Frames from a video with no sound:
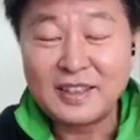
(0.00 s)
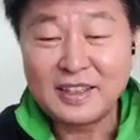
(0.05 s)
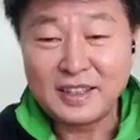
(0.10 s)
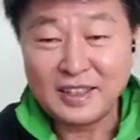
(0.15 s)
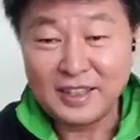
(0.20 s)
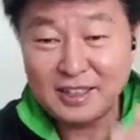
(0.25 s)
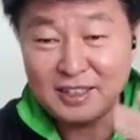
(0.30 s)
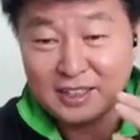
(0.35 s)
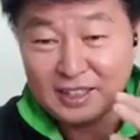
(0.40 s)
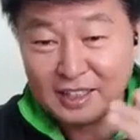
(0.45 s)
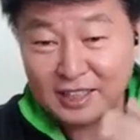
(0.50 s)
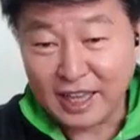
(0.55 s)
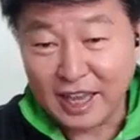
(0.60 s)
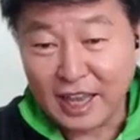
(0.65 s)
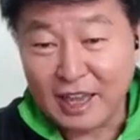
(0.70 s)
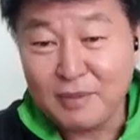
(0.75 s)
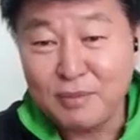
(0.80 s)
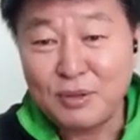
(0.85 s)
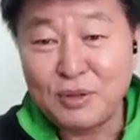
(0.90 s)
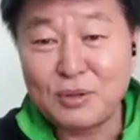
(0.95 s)
is
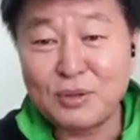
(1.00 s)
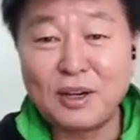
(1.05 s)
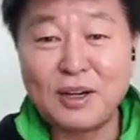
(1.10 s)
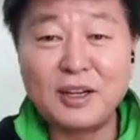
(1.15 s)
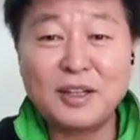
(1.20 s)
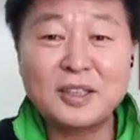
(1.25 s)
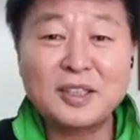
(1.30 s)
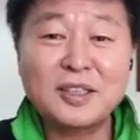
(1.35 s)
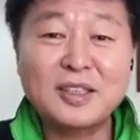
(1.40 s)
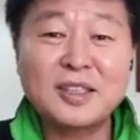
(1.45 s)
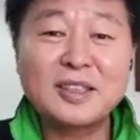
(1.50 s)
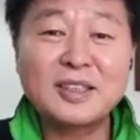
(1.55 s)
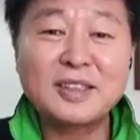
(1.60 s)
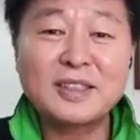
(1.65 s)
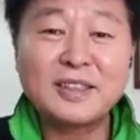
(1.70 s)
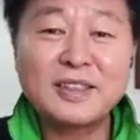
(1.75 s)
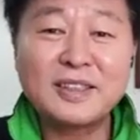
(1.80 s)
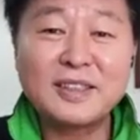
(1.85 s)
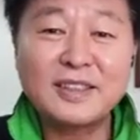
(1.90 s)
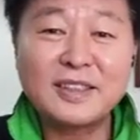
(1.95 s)
same to us.
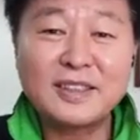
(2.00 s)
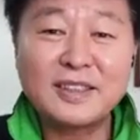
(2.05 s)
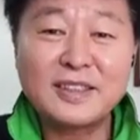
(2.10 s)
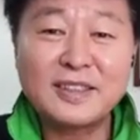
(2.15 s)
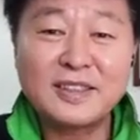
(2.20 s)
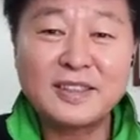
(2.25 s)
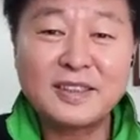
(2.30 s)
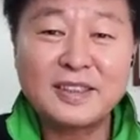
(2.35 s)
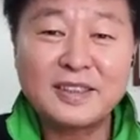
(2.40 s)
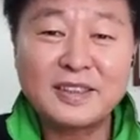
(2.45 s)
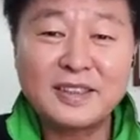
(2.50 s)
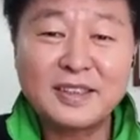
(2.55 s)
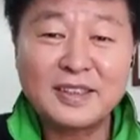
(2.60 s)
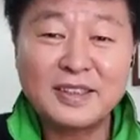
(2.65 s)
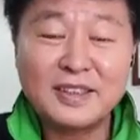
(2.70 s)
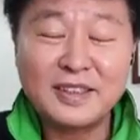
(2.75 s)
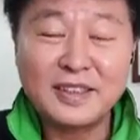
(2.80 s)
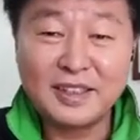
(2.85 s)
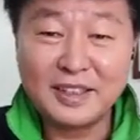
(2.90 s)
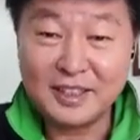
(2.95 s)

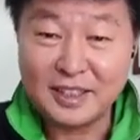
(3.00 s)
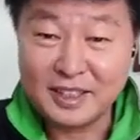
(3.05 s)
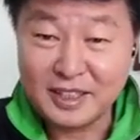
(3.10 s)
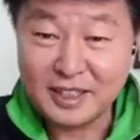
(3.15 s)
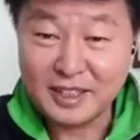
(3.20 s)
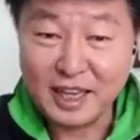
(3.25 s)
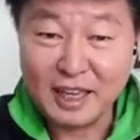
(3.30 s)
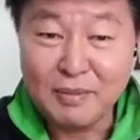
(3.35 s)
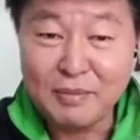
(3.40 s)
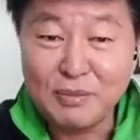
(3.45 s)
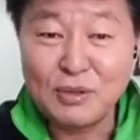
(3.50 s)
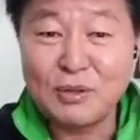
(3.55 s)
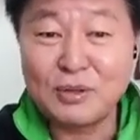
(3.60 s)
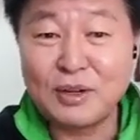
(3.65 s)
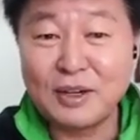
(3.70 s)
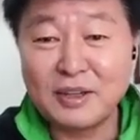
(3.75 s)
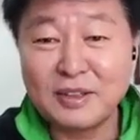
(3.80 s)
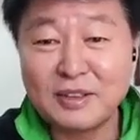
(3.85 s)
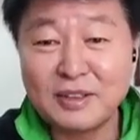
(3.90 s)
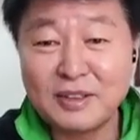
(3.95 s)
Is same to
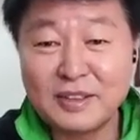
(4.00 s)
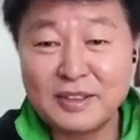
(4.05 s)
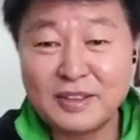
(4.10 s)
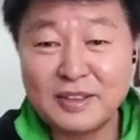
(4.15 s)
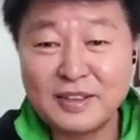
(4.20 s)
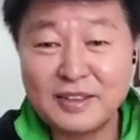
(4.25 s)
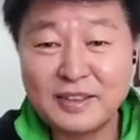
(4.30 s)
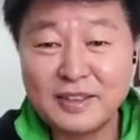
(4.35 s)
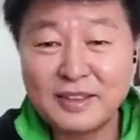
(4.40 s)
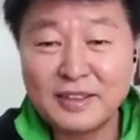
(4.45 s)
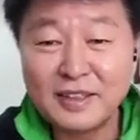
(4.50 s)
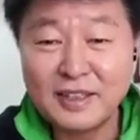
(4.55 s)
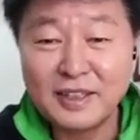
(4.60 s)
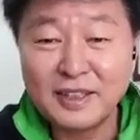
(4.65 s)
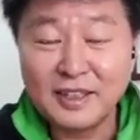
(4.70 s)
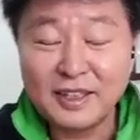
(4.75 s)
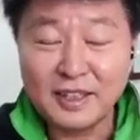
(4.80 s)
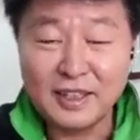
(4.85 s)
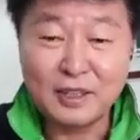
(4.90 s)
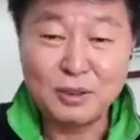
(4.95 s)
us.
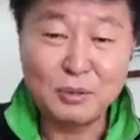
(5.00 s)
It